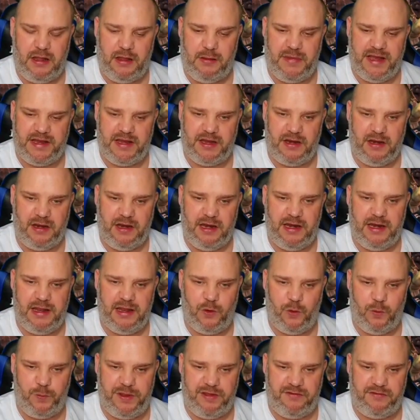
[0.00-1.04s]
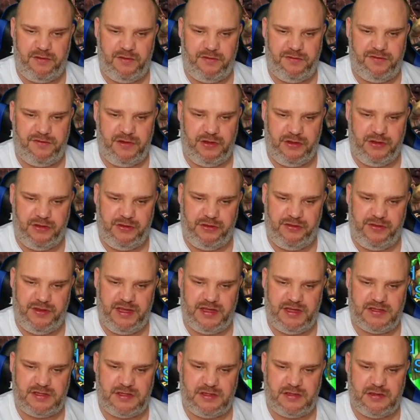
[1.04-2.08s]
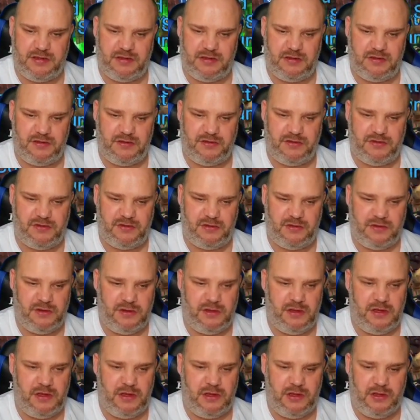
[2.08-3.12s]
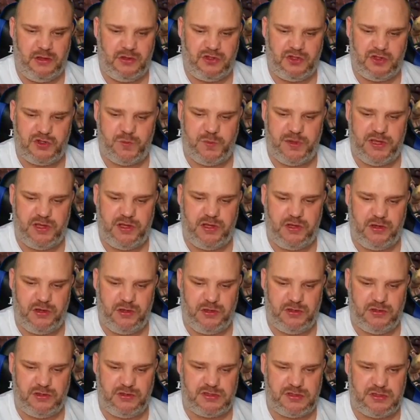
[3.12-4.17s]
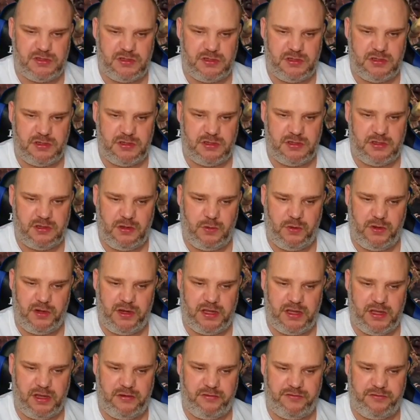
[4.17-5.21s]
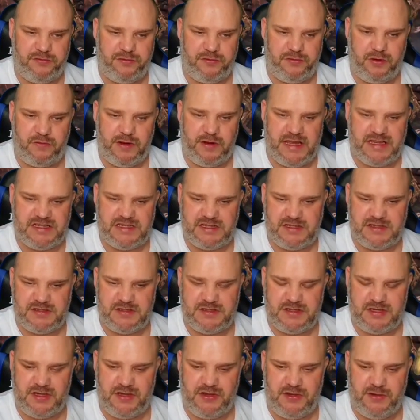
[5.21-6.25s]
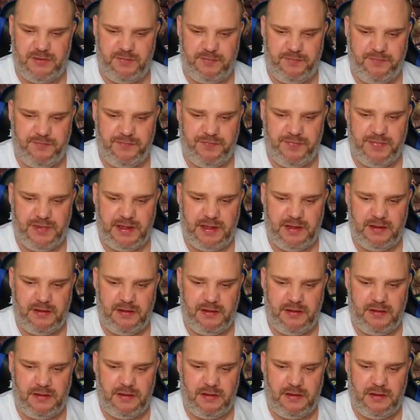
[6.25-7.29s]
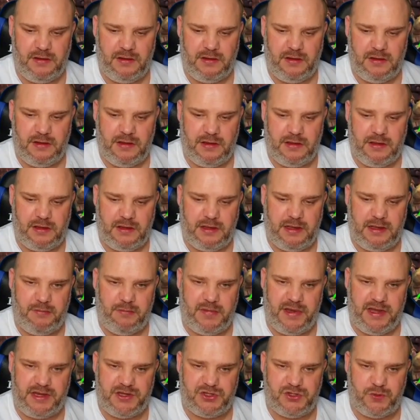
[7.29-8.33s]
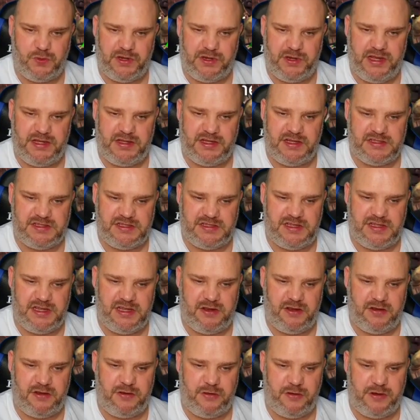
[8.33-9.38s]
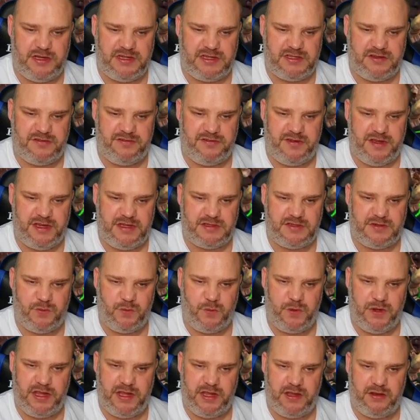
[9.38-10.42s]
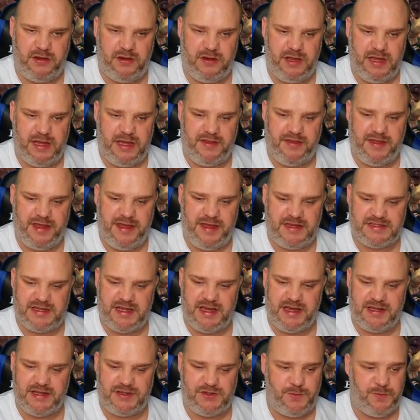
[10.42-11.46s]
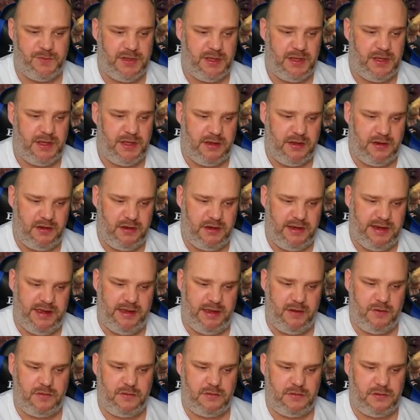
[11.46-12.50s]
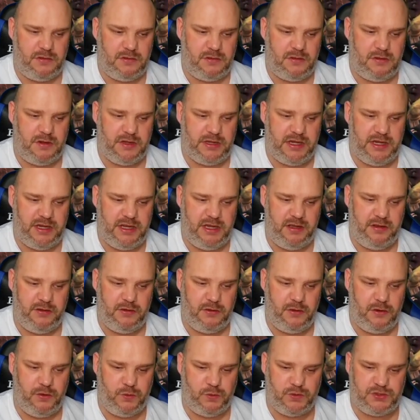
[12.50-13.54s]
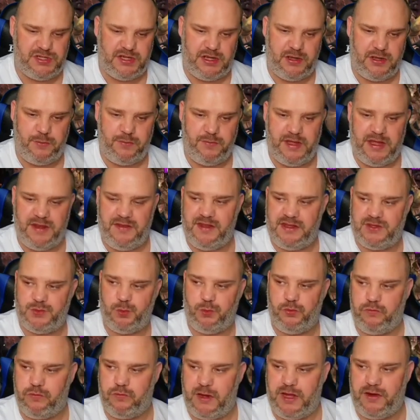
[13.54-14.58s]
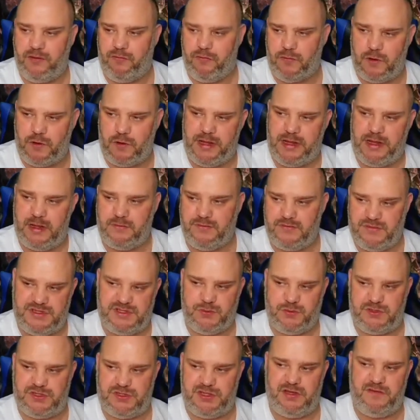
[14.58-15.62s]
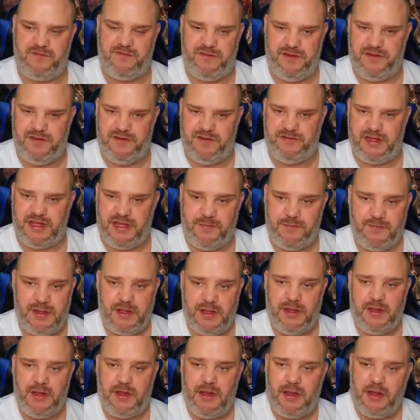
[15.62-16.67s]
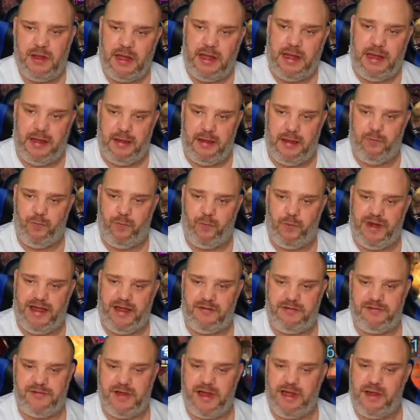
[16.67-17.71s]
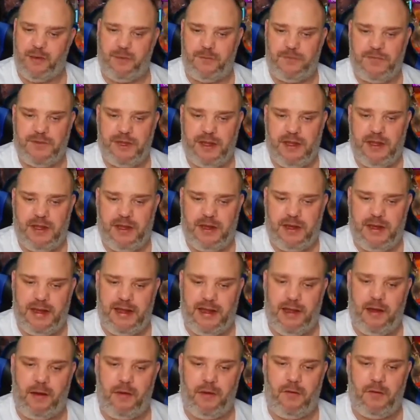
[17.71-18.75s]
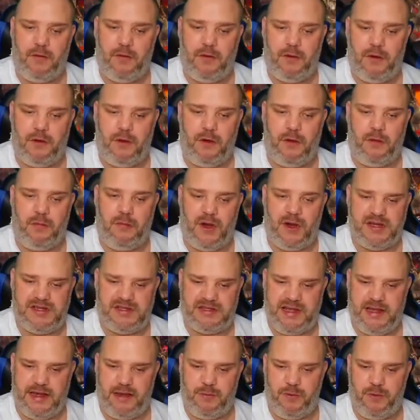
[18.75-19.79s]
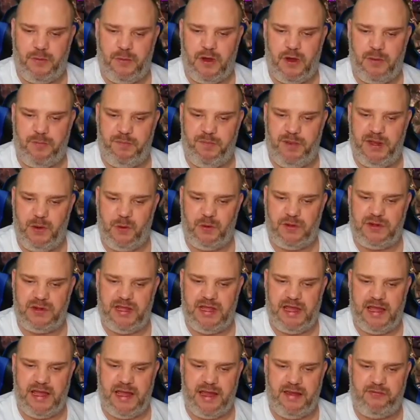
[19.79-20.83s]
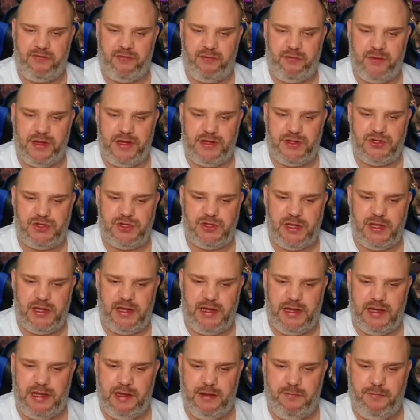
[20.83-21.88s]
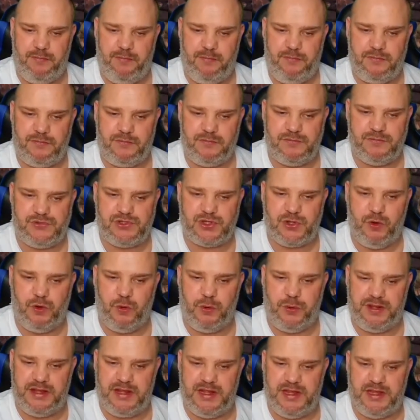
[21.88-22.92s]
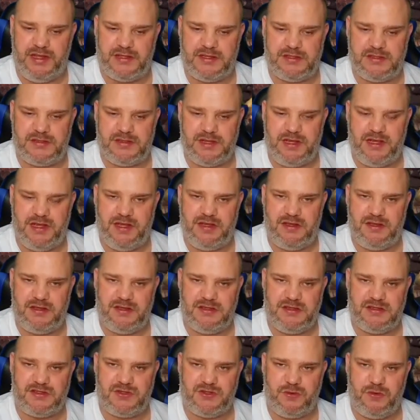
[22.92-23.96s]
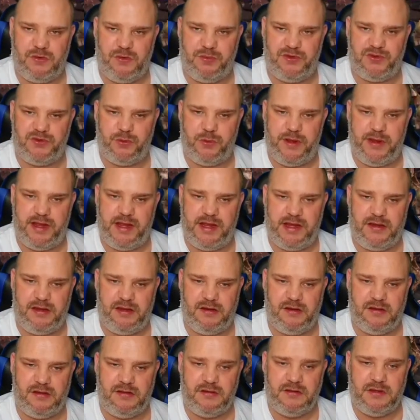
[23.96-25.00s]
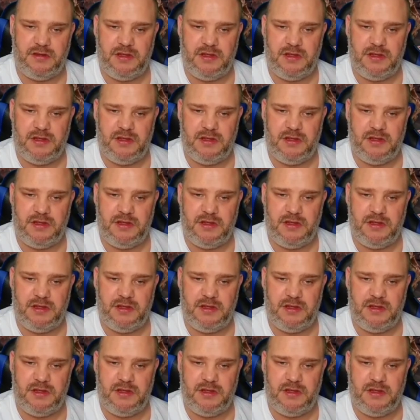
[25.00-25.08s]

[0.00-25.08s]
manual a little bit further than this, just because I want to go through to Razin's turn and make sure that he does his decreased defense and weaken at that stage. Now I can hit auto, and this will run right up until turn 50 without fail. Now on my setup, with my build, the average score with this is sort of between